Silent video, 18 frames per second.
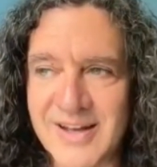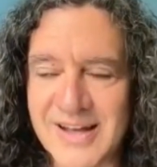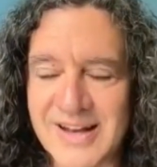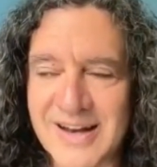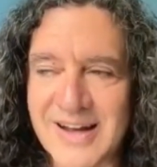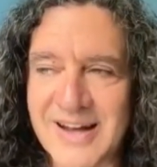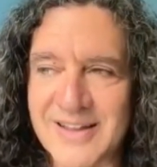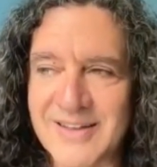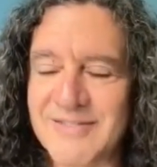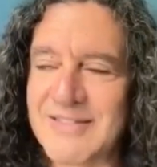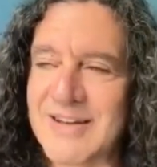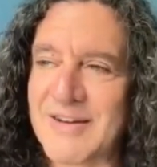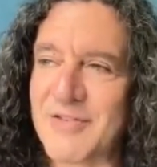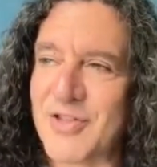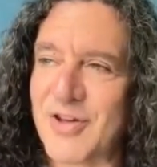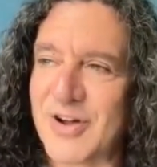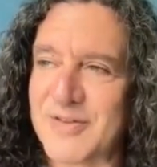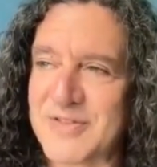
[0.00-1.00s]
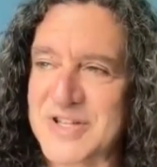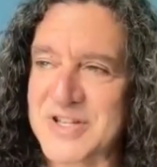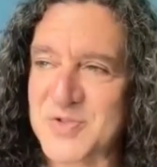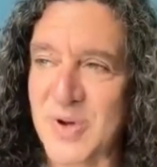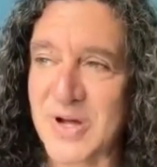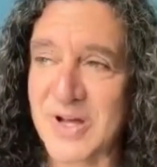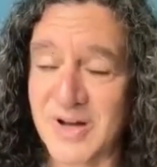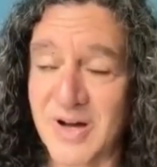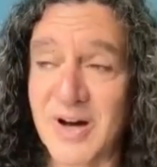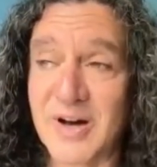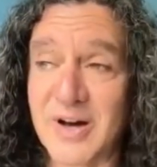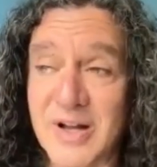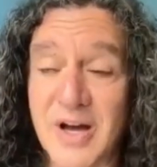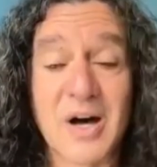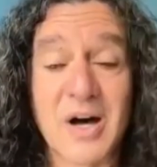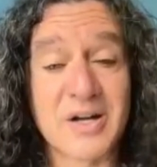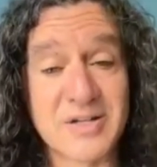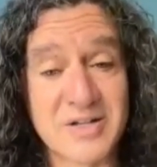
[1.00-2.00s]
and I never thought of it this way
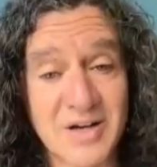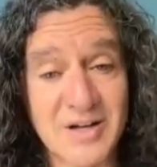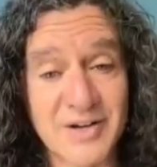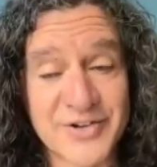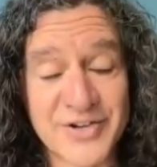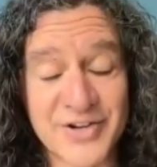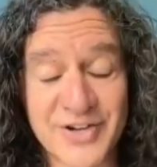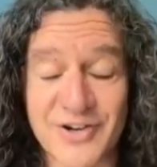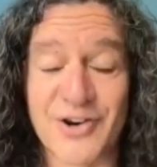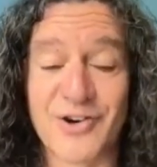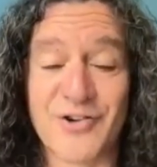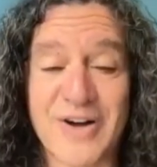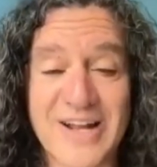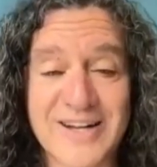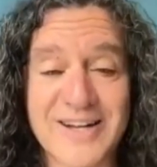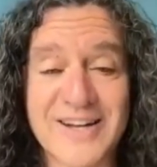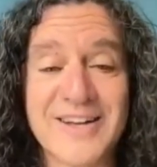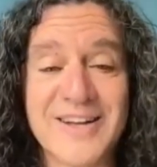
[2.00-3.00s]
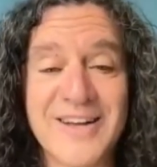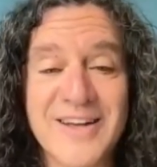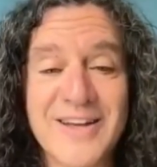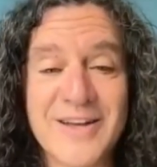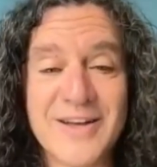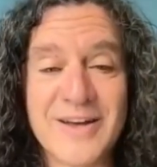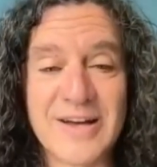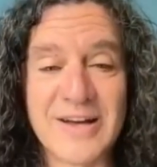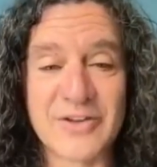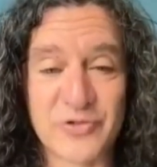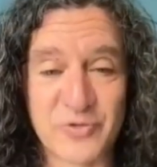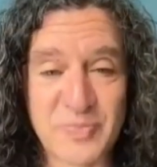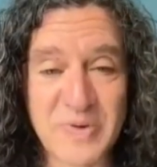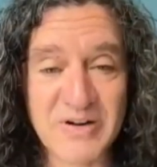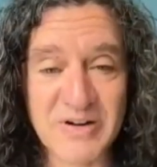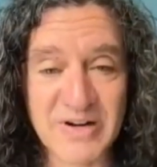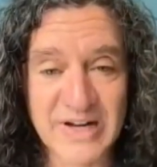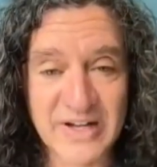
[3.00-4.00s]
unadulterated
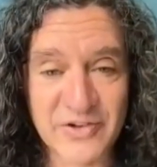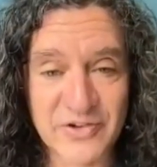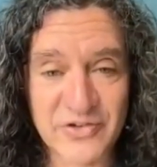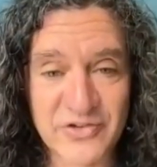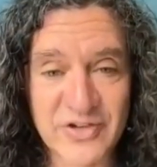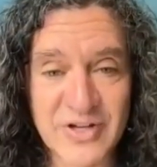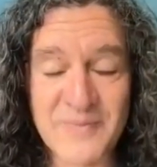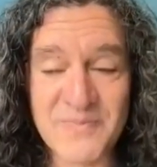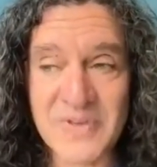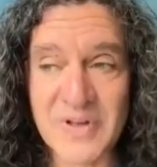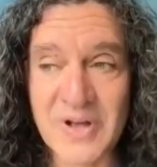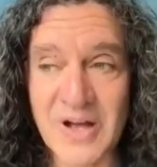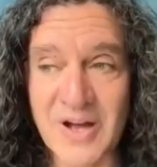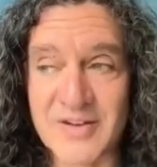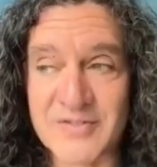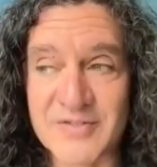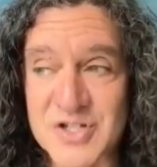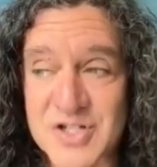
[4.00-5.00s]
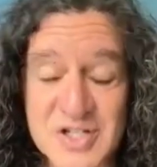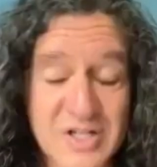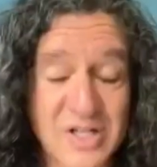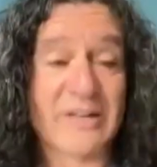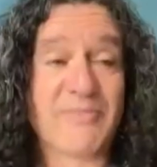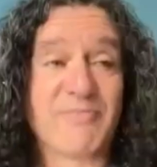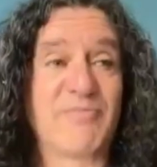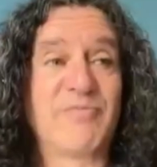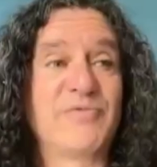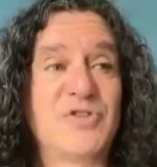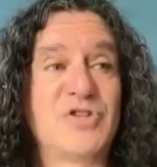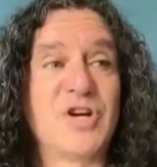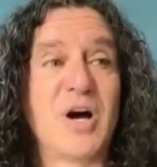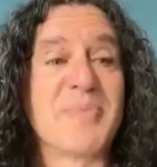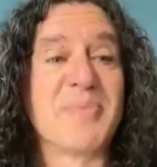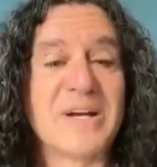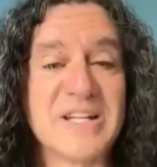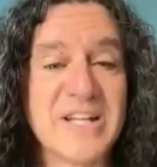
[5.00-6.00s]
experience of just mm-hmm. like
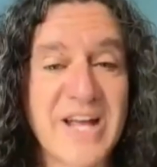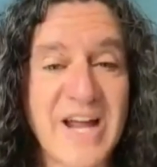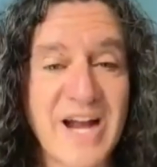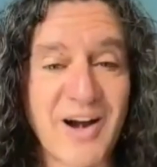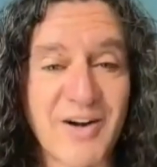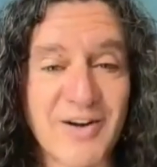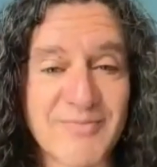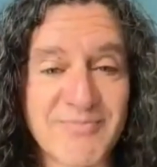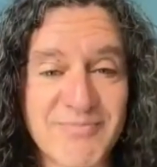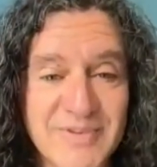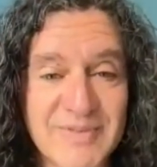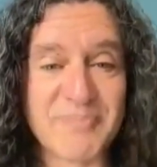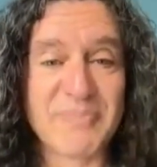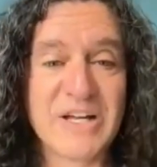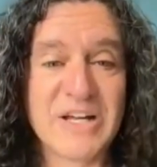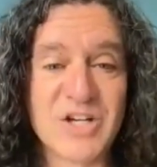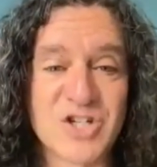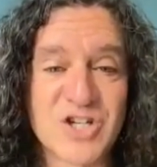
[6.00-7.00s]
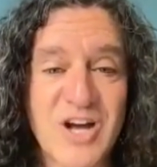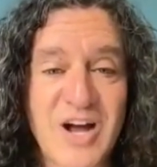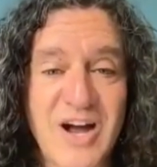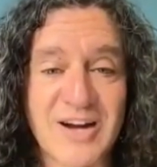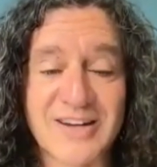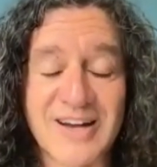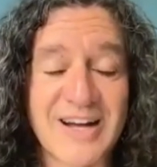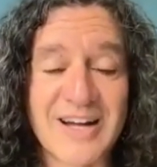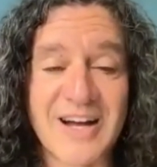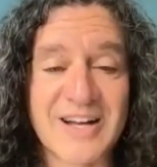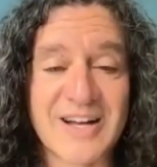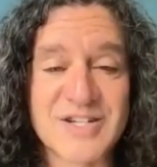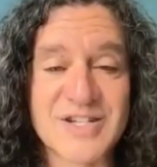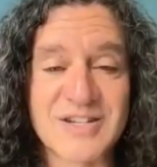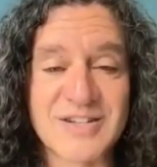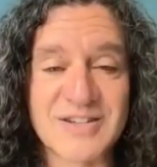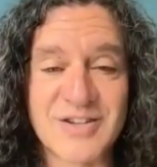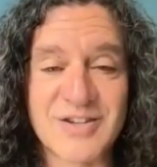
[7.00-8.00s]
jumping in the air and being shocked. I, I
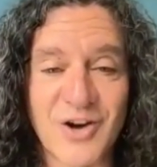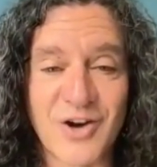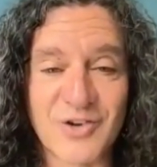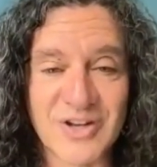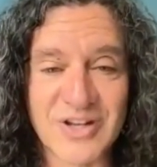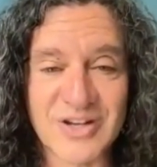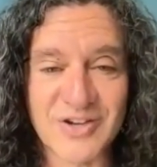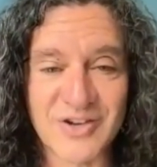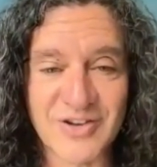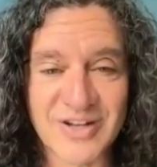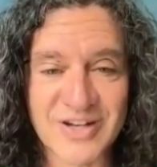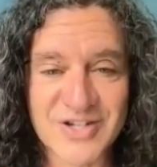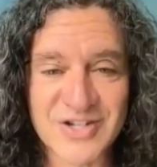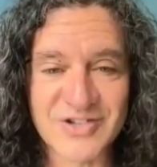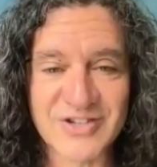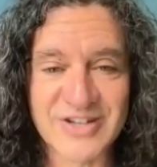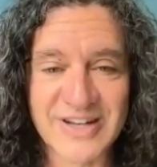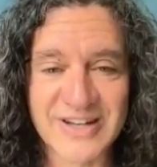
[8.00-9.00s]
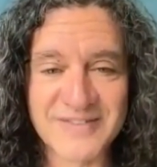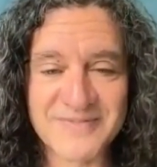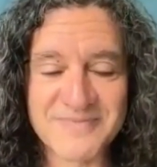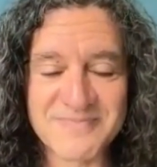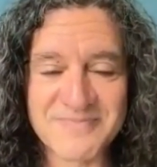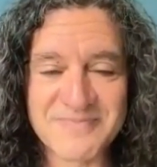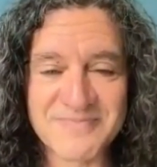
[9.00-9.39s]
just totally, totally enjoy it.